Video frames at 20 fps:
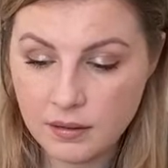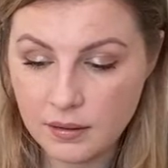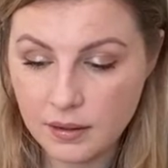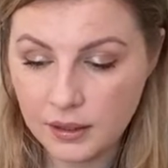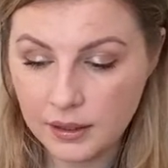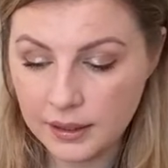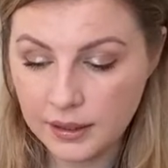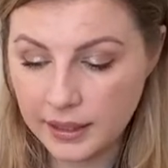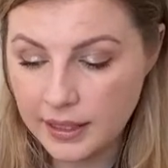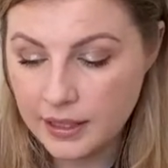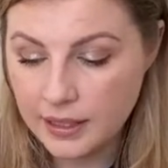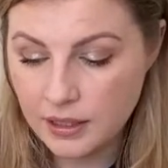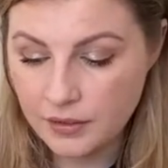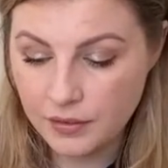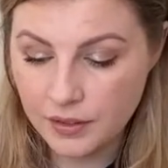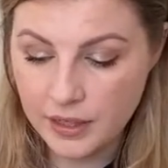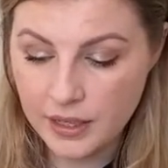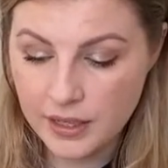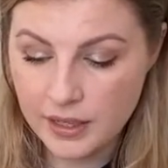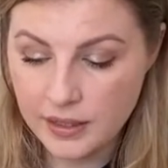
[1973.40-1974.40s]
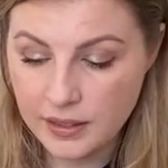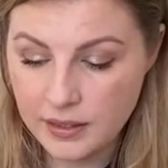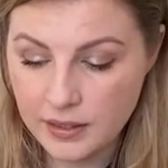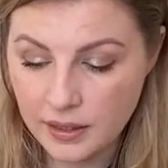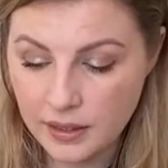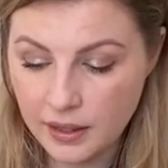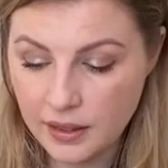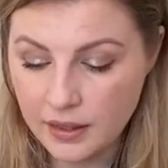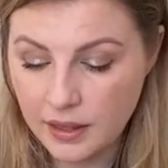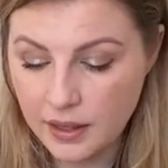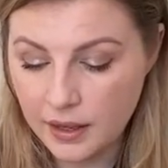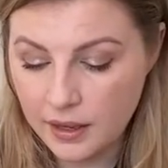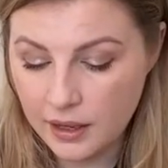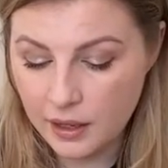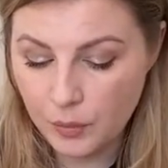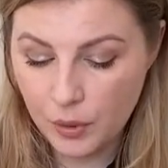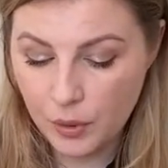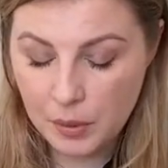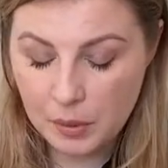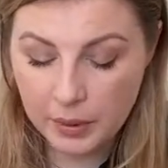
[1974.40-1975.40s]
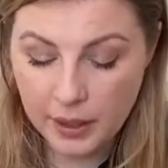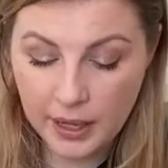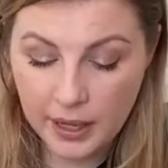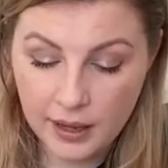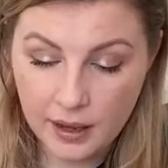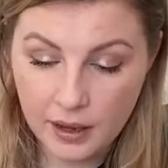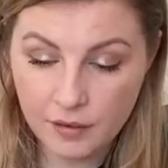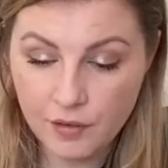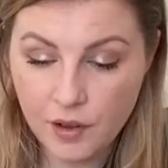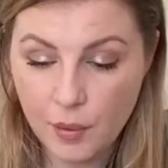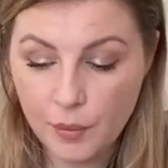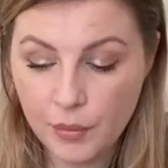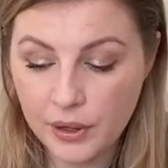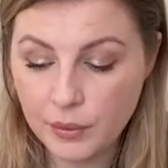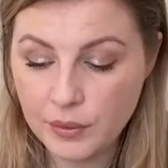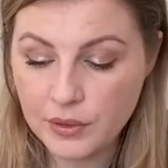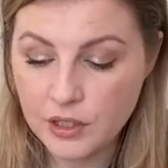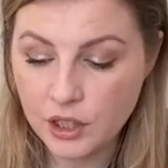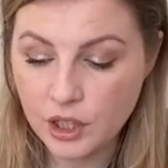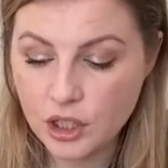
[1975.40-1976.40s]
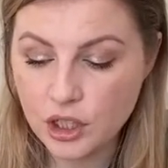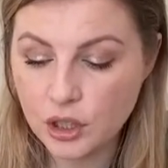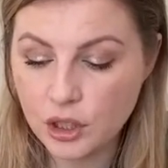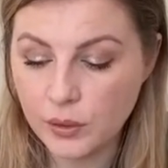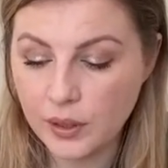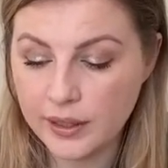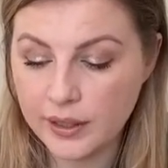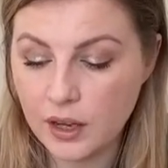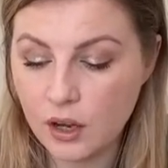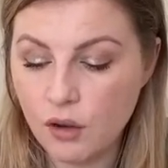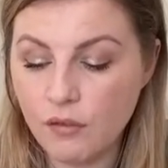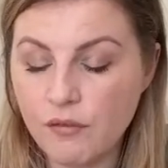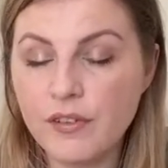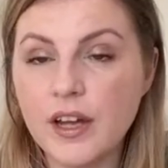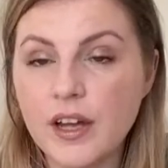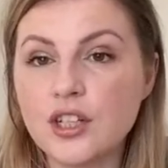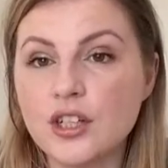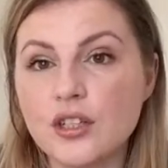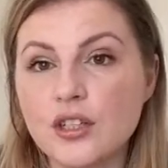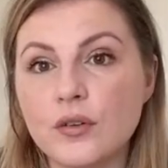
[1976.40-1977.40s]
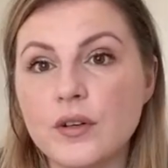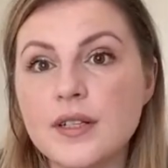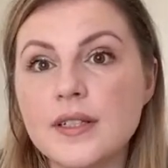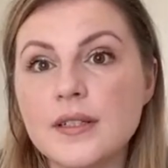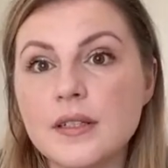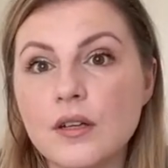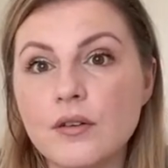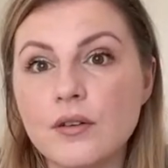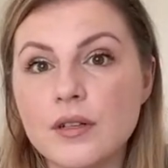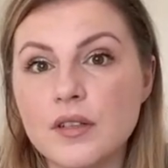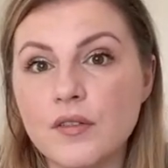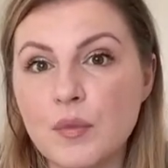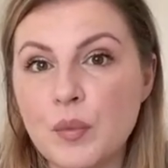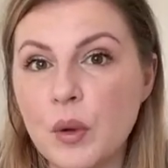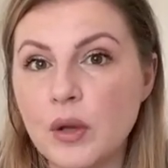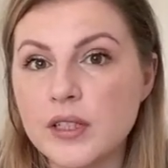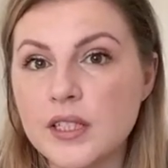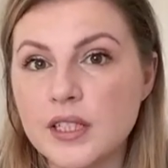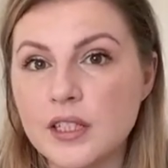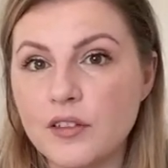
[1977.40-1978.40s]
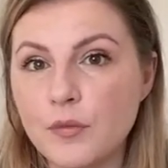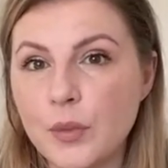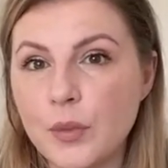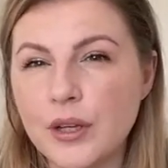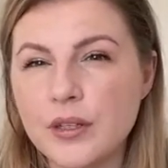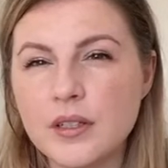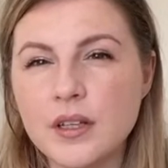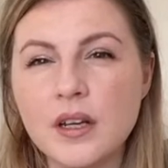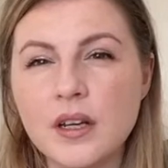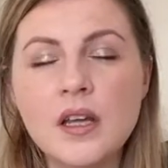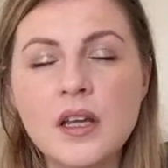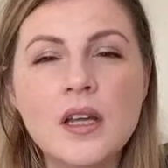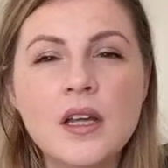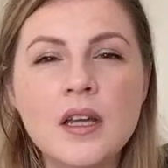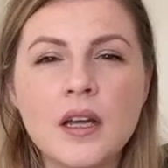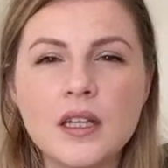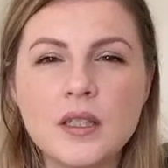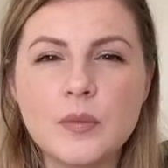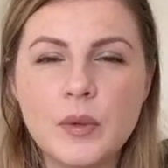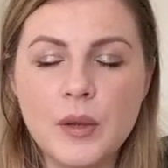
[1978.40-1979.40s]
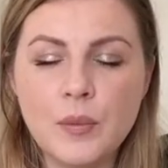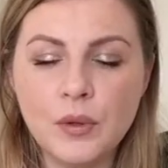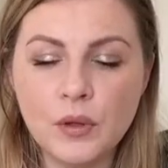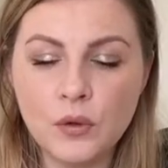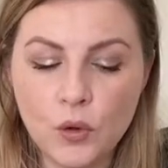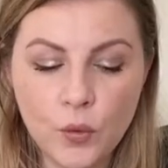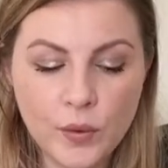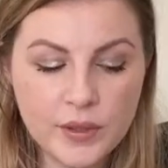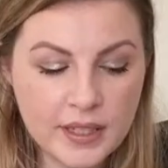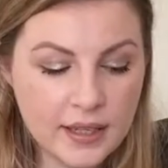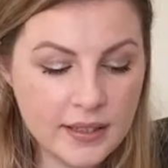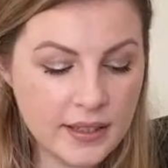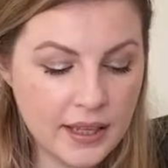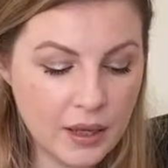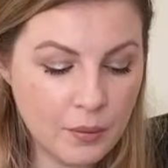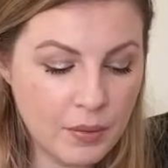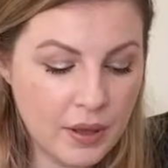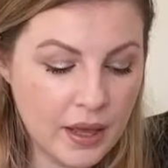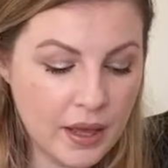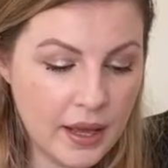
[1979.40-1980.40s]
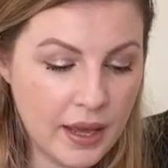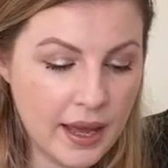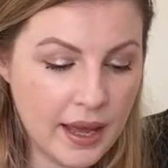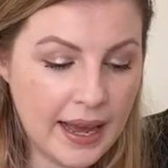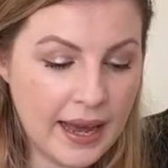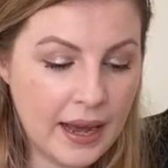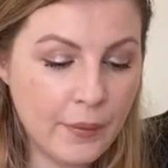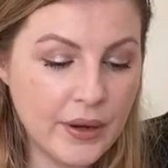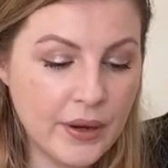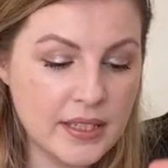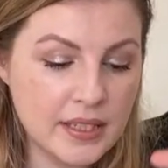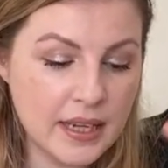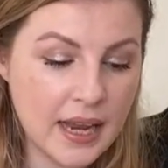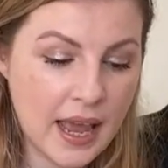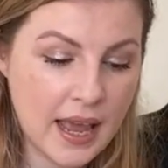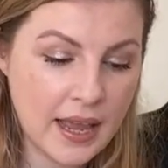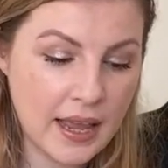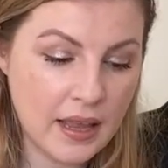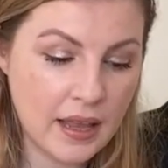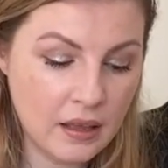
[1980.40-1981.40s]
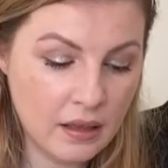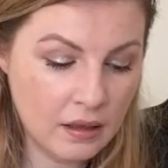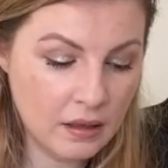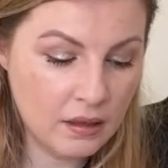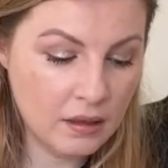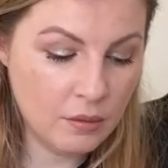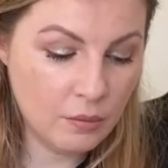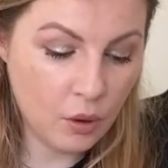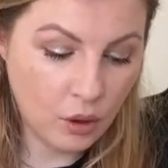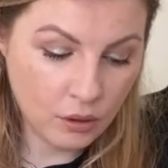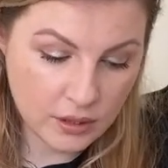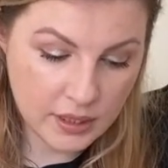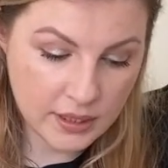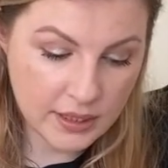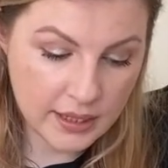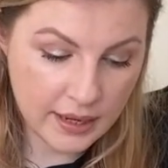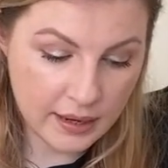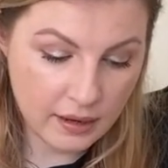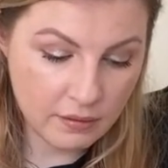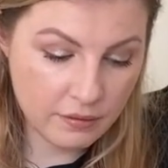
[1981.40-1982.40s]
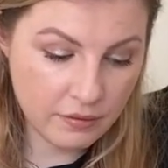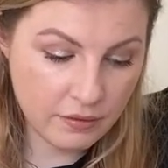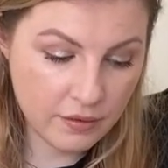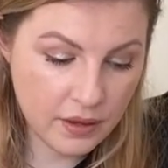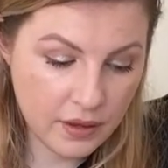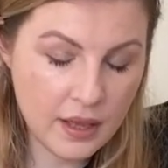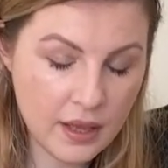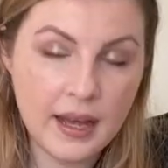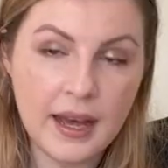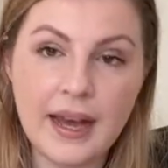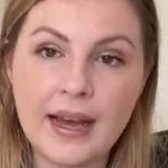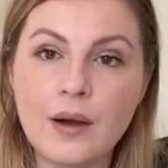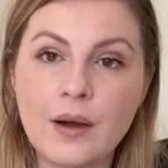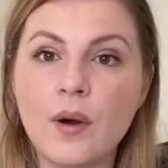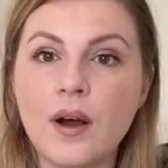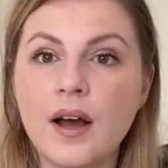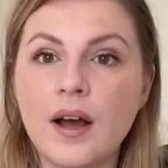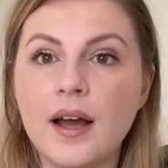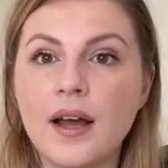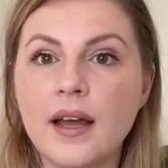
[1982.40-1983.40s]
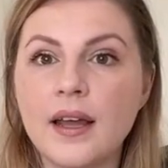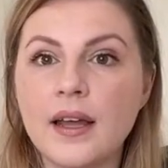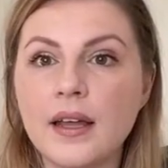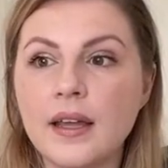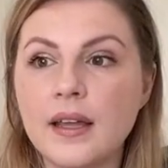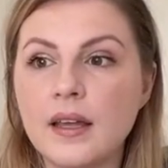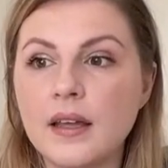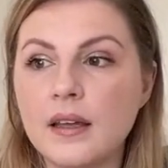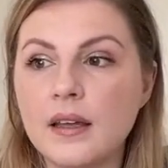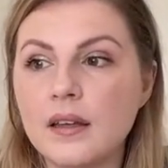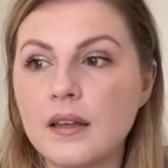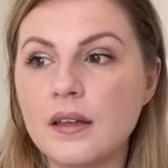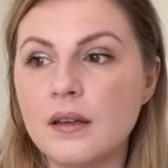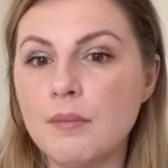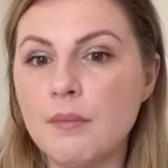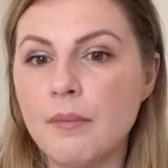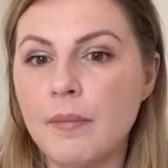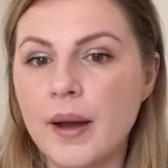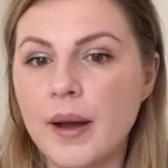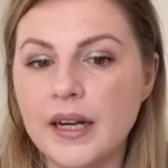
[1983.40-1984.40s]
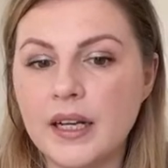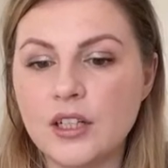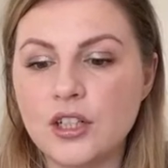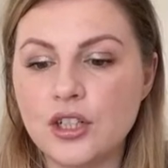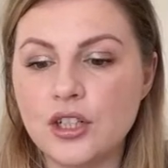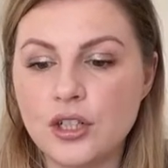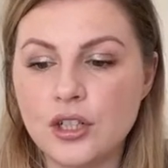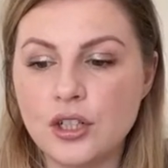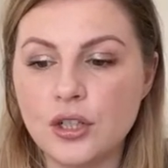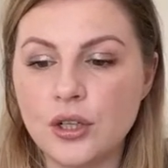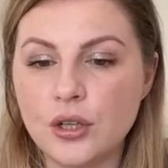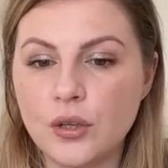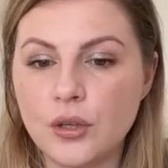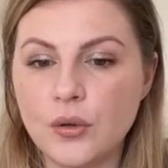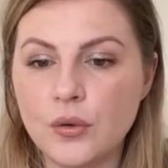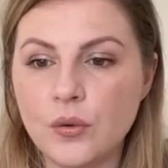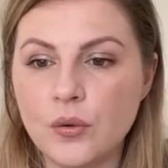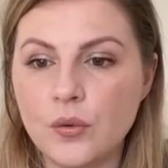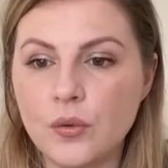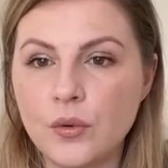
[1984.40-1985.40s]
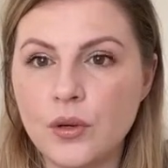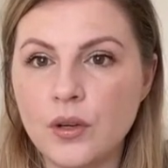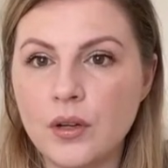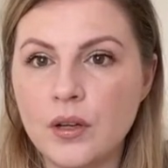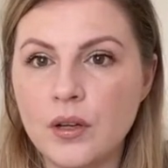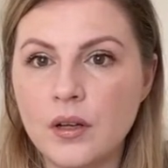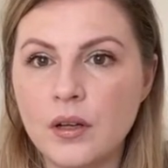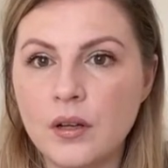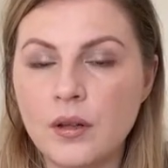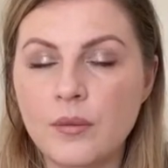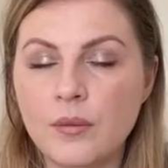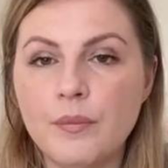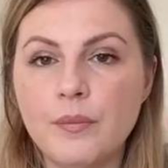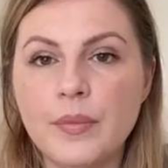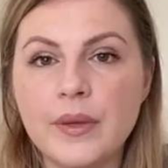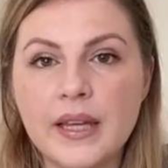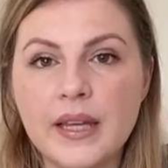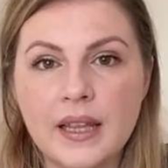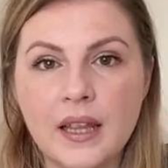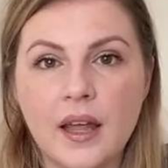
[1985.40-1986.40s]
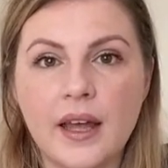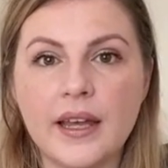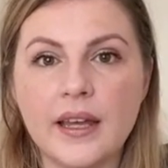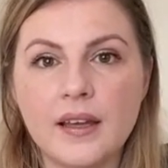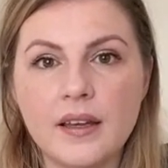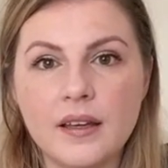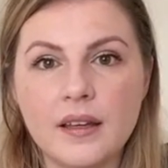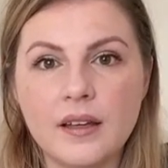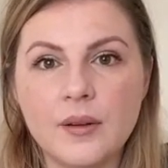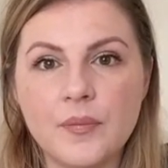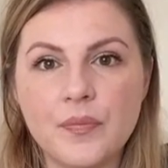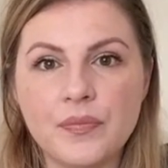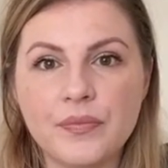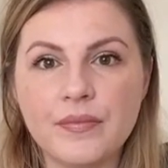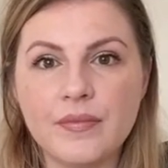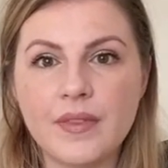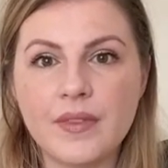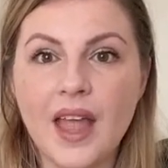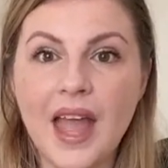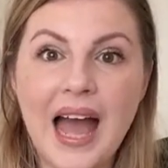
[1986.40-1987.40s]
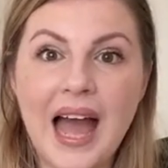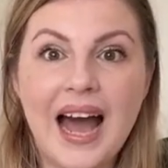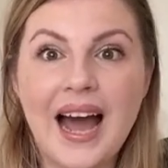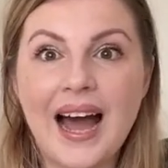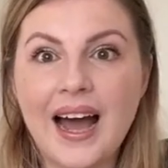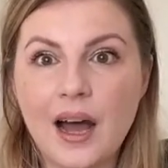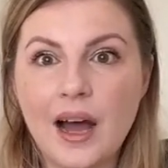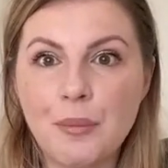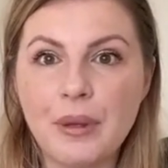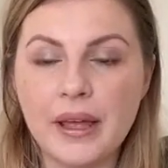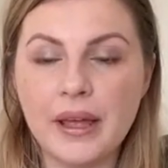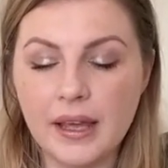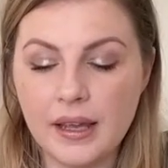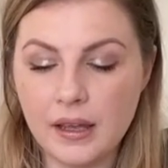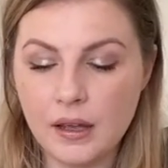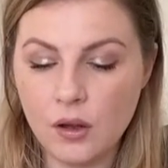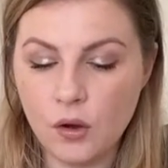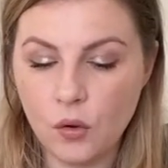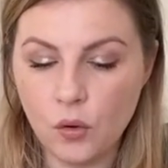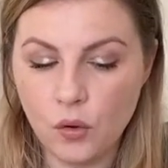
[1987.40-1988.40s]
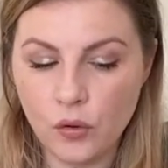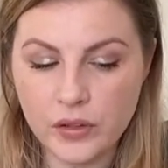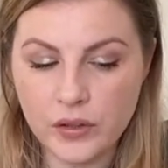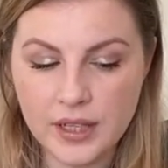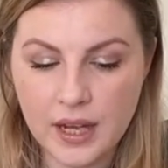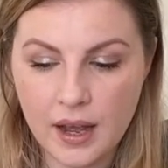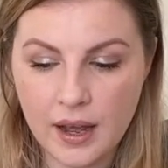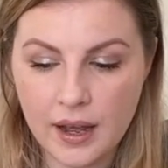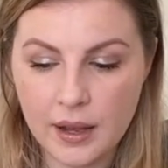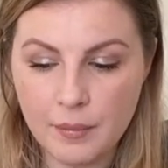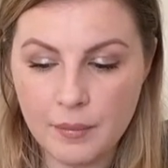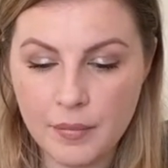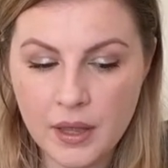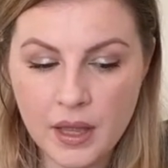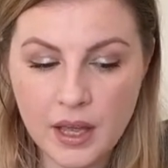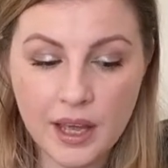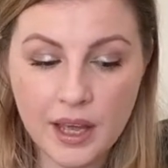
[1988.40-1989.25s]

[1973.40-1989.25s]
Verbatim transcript: a list of these. I think I probably have, but I was going to do like a confessions or a secrets of a positive person because people are always asking me how I stay positive, how I manage to be like happy all the time.